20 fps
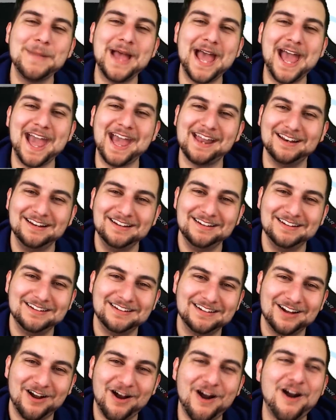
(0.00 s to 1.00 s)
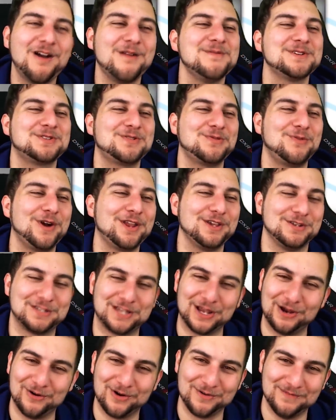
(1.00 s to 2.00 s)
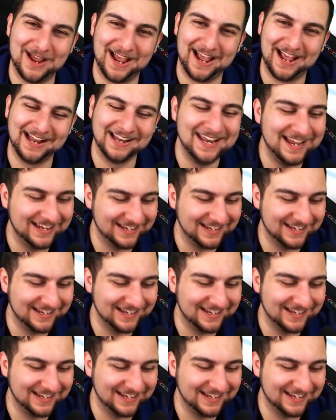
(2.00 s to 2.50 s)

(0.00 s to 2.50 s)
Man, Artemis, what are you doing, man?